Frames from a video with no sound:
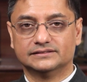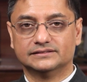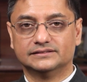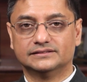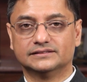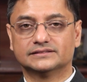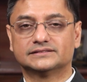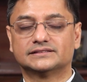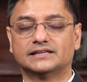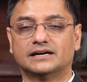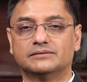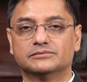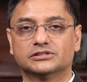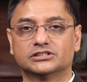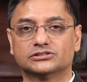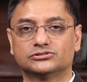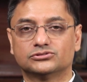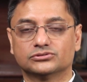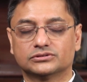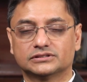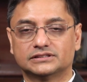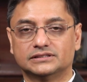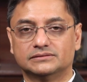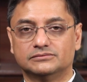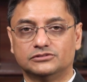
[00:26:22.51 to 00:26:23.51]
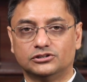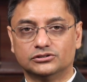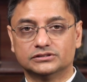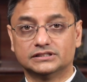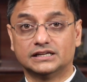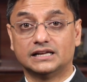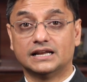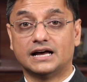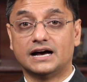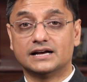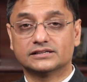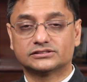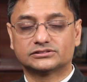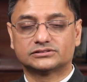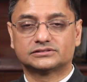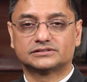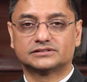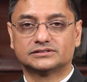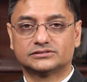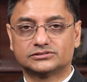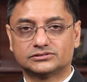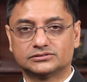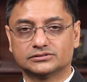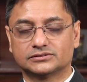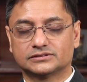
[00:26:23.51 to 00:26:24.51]
the Samana Suktam, or the last
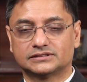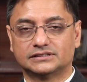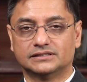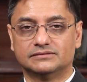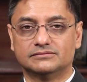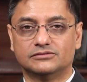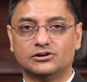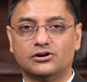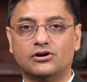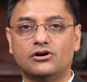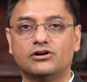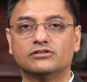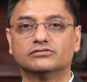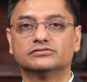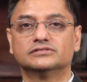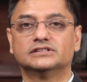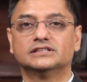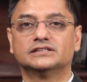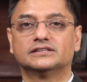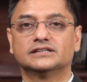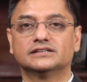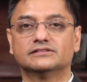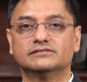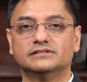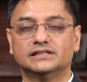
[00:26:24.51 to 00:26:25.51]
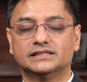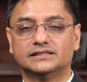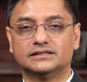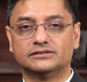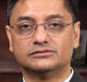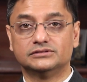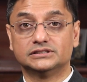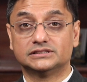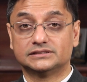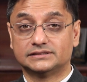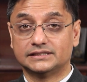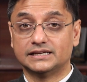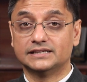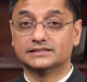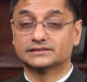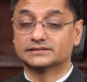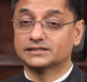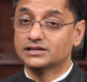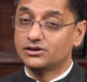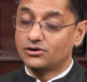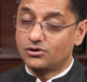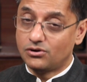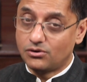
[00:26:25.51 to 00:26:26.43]
Suktam of the Rigveda, which says